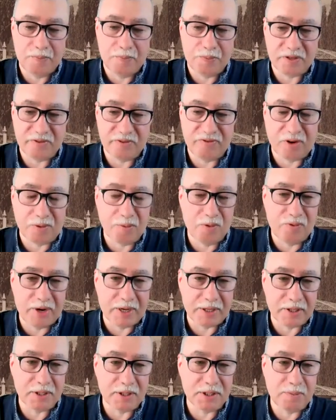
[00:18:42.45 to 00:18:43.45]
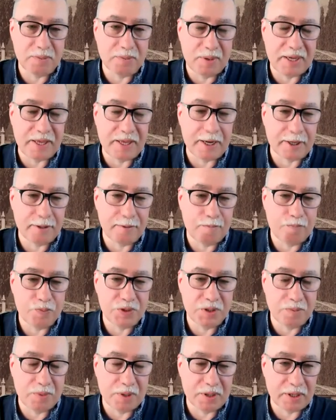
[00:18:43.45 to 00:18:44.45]
to establish itself
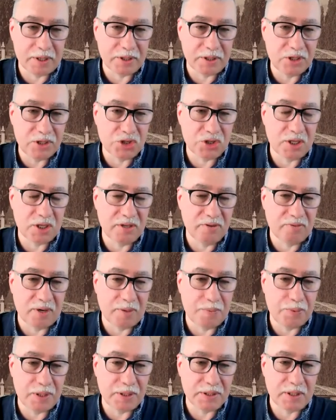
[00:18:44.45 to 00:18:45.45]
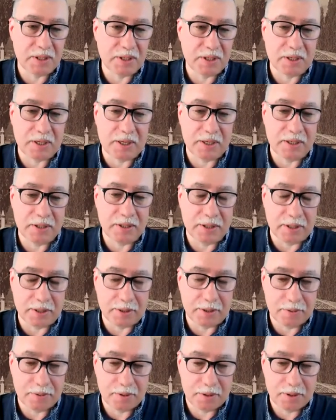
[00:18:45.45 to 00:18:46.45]
as a democratic European
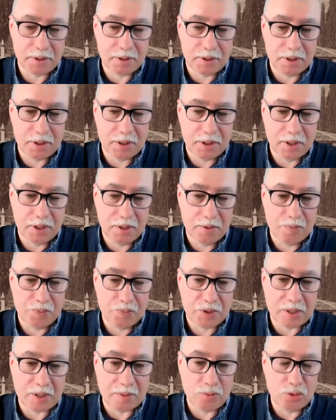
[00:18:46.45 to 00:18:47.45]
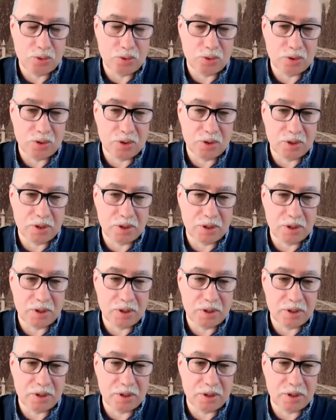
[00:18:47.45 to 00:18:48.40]
country. So the main message is